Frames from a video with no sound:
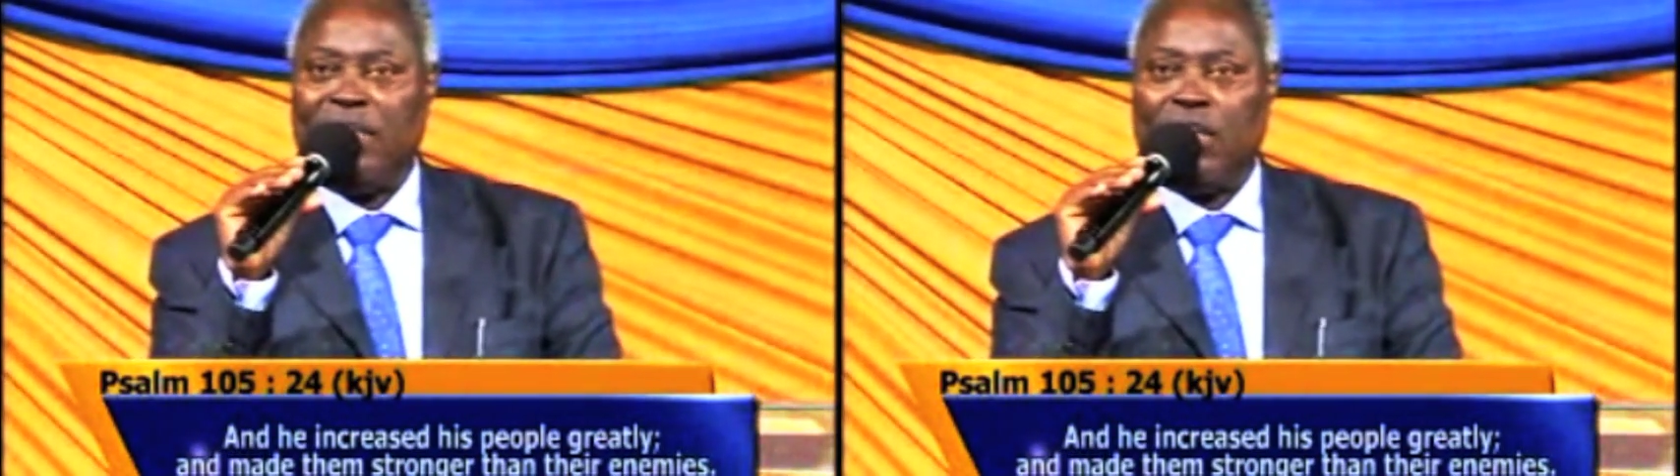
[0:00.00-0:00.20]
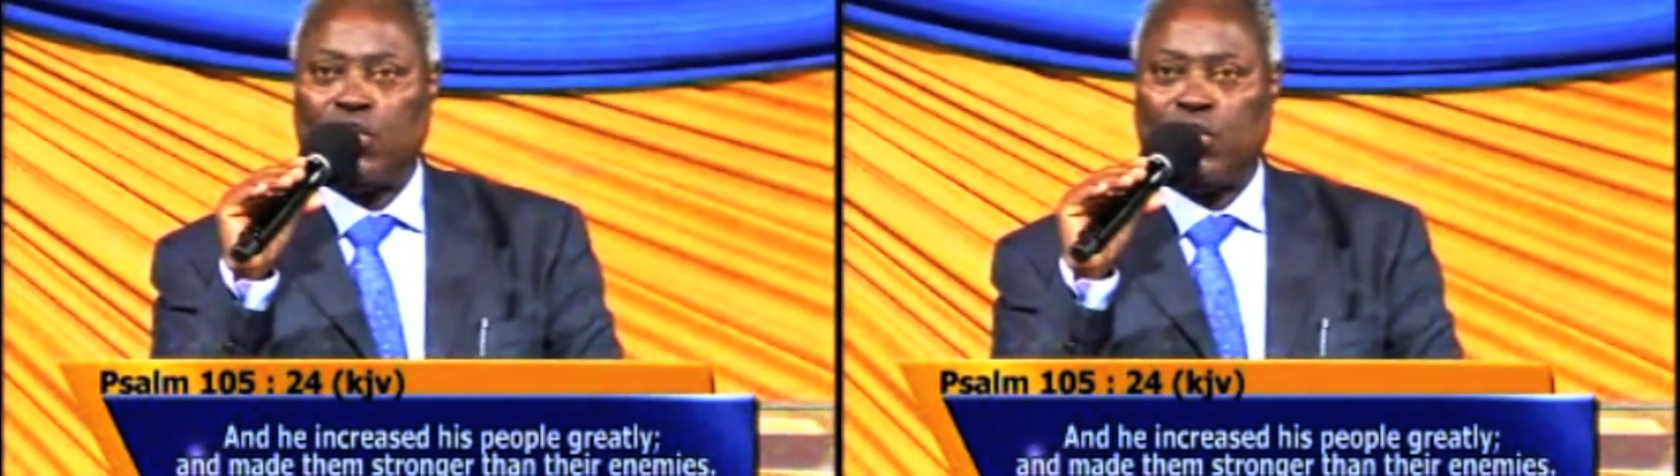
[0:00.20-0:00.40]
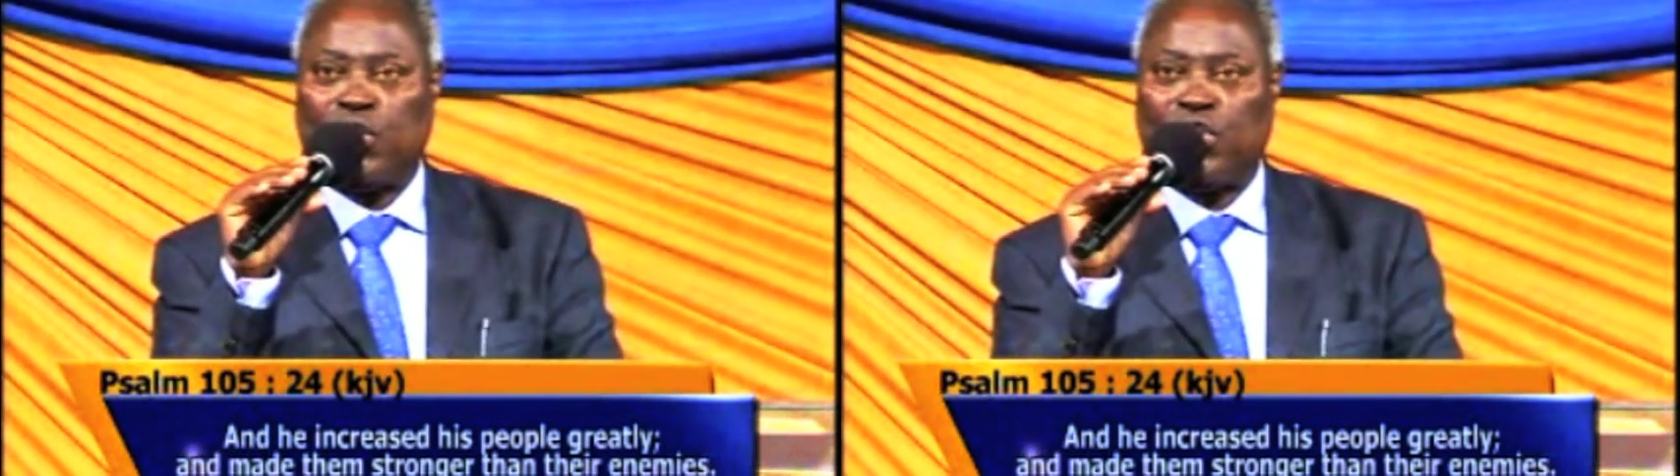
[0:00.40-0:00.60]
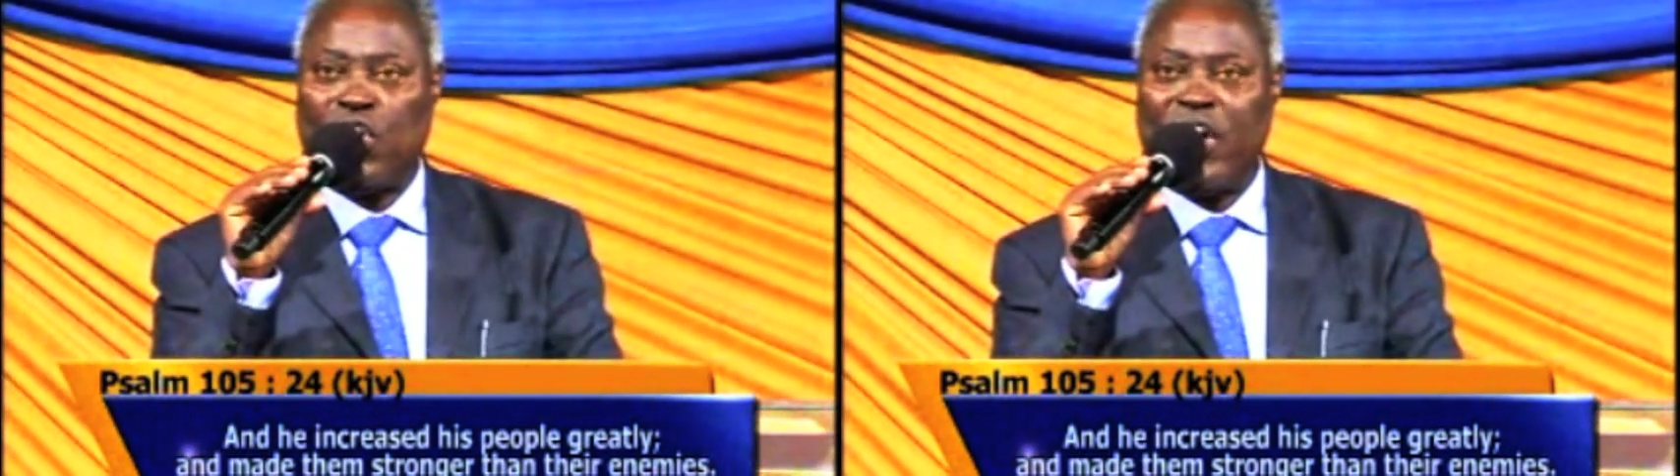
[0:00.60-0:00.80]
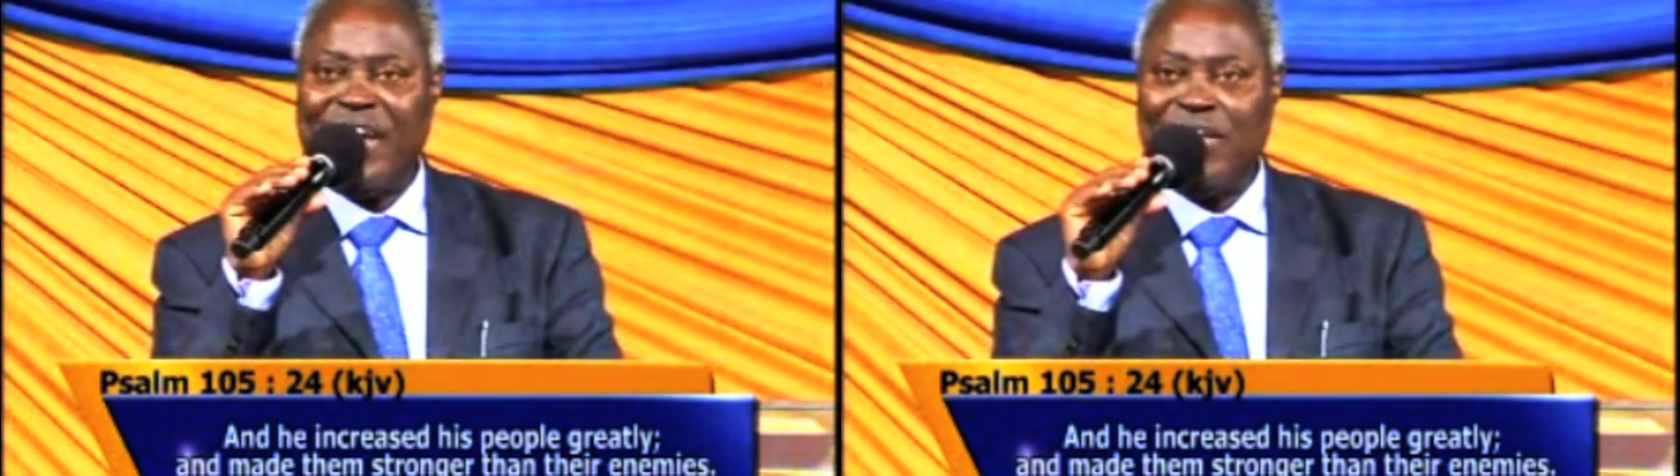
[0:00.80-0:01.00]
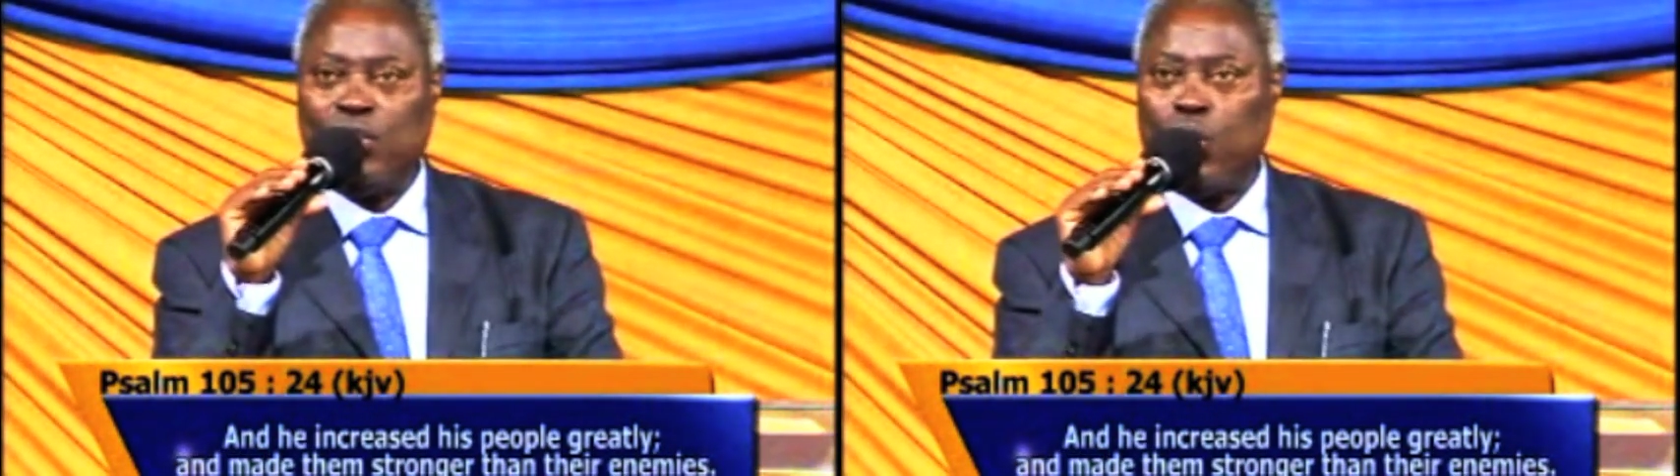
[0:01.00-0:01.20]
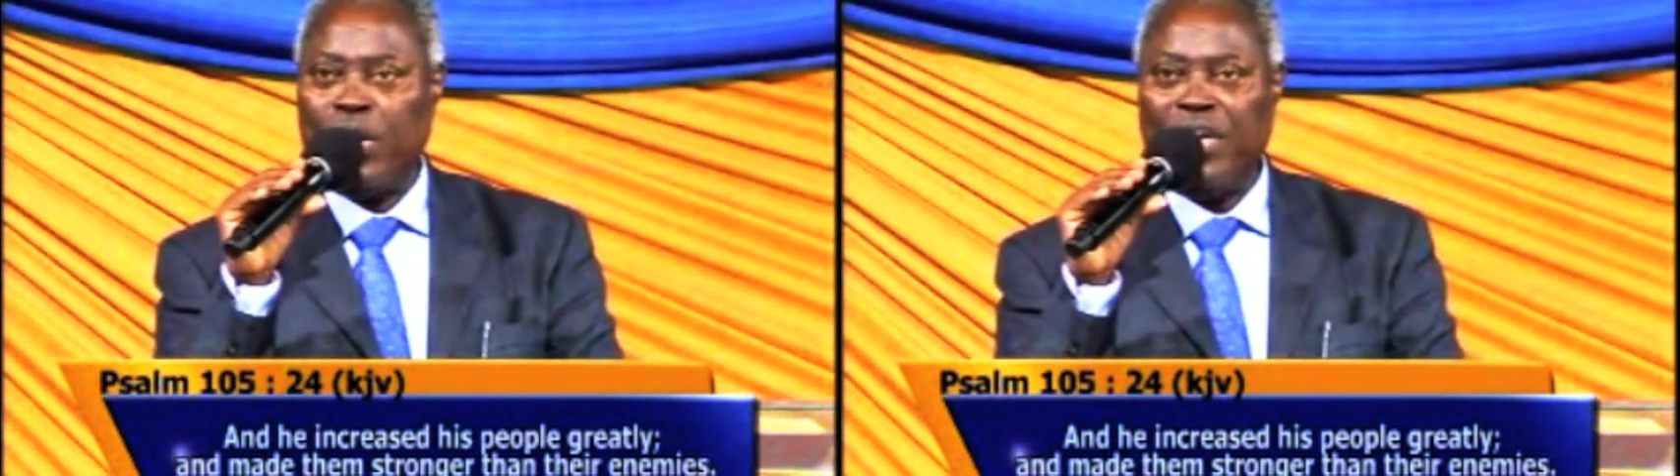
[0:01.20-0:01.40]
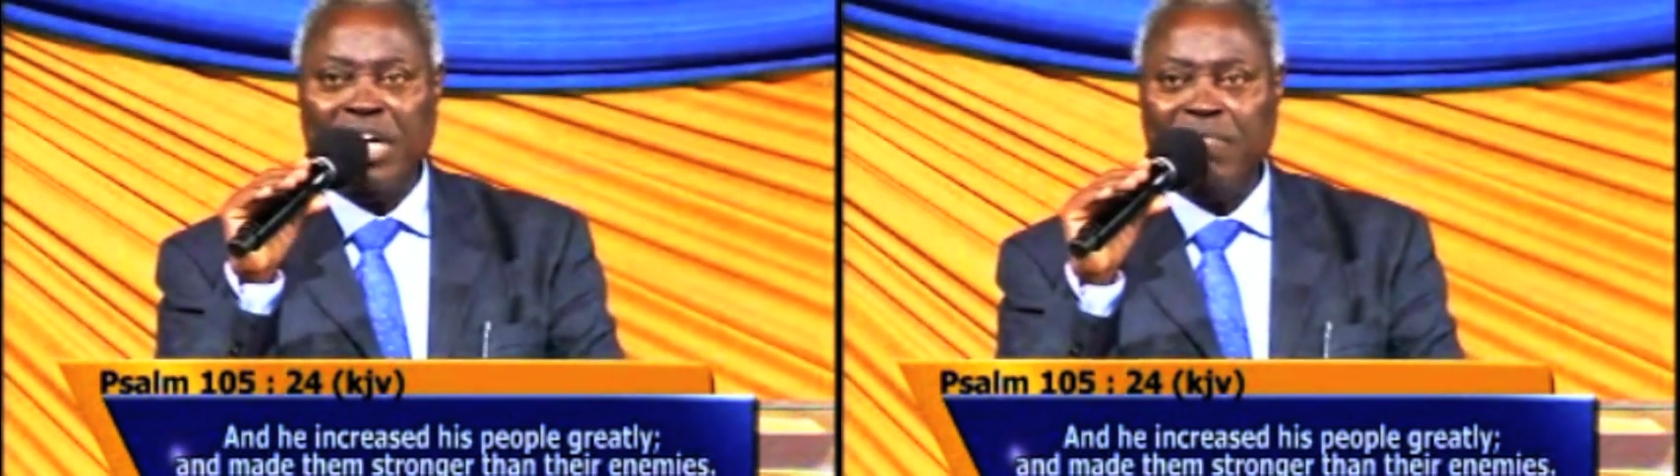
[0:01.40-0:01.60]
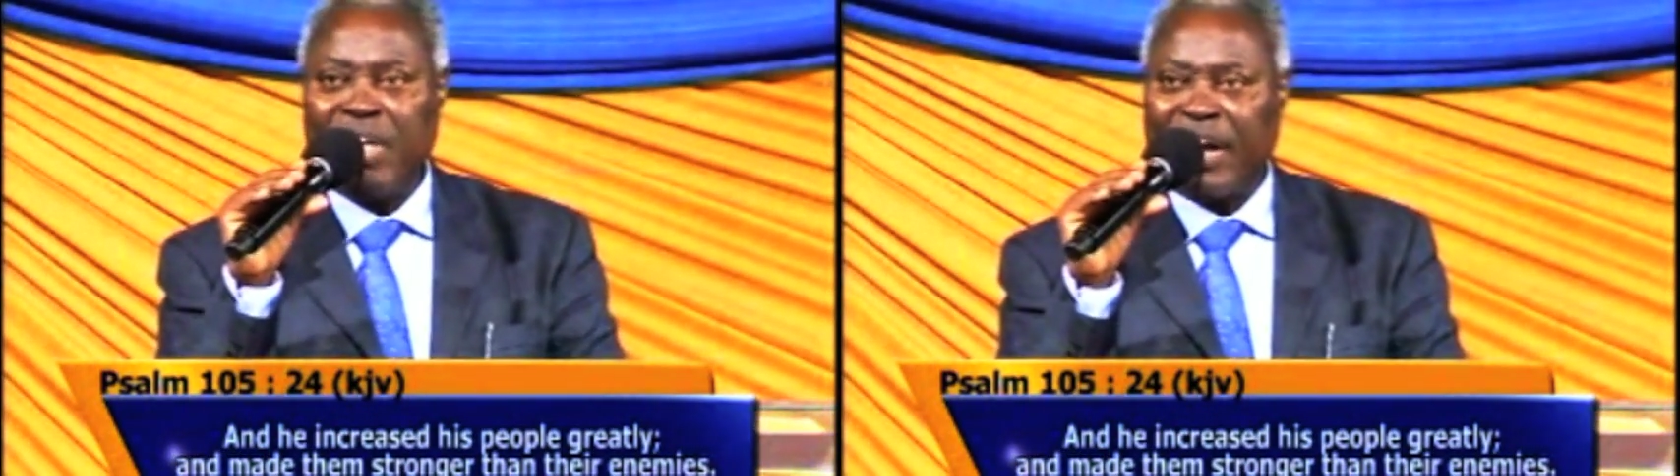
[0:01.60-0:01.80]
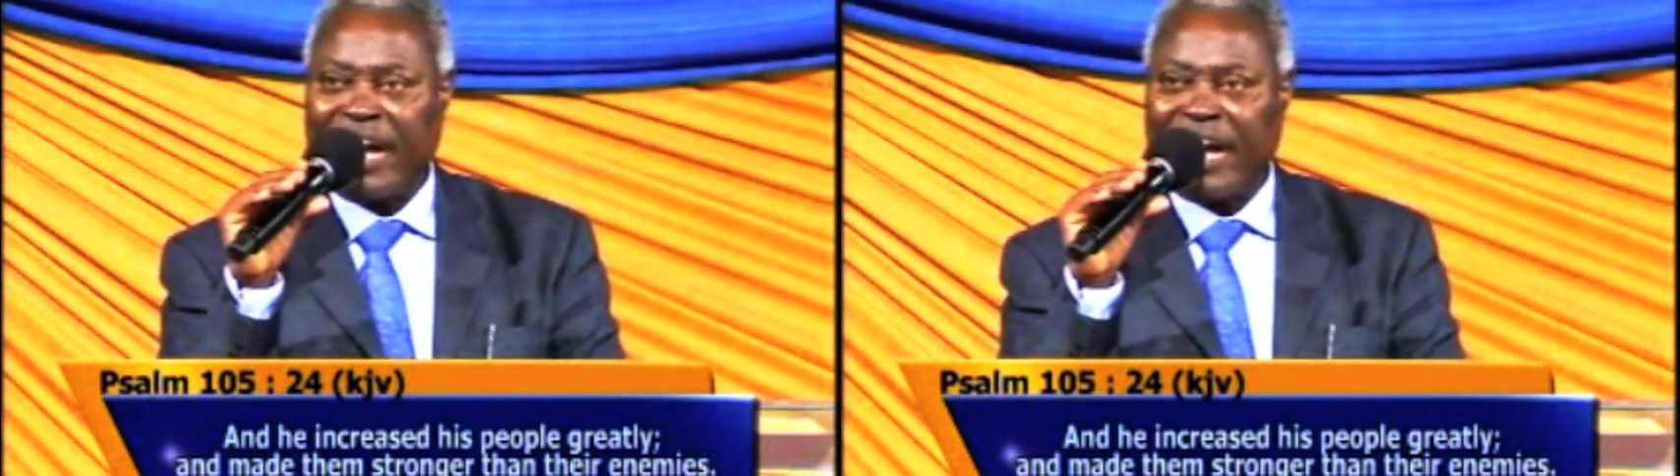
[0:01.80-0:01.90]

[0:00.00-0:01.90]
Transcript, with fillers: The strength will leave the